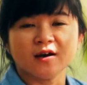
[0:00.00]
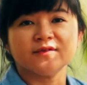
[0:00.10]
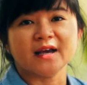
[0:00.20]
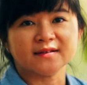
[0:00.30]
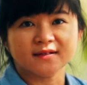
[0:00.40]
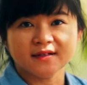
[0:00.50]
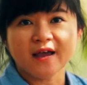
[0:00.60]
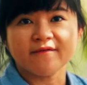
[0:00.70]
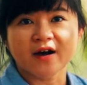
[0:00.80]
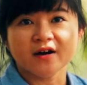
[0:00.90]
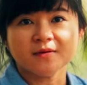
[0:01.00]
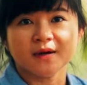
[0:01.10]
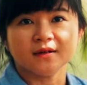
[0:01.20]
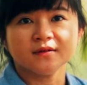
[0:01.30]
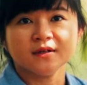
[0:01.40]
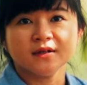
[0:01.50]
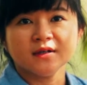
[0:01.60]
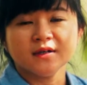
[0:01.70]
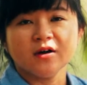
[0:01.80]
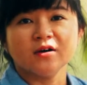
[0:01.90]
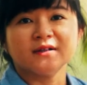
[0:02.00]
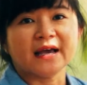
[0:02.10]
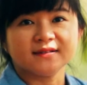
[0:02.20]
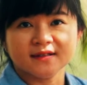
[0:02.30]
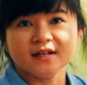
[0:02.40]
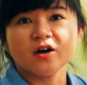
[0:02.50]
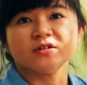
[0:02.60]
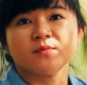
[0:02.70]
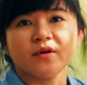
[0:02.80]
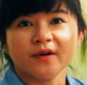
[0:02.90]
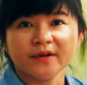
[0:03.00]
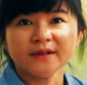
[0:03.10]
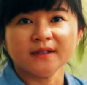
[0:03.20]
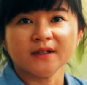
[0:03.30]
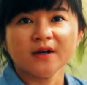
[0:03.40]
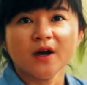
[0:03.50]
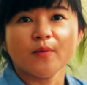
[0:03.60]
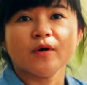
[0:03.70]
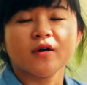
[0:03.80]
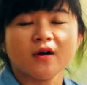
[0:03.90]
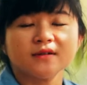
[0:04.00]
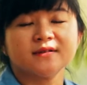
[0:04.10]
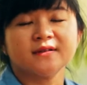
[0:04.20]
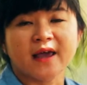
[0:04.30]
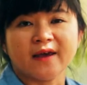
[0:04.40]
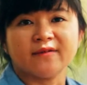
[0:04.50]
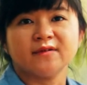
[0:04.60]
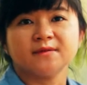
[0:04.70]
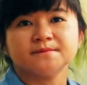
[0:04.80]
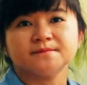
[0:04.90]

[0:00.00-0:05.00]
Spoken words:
of the external environment or the external osmolarity will cause death.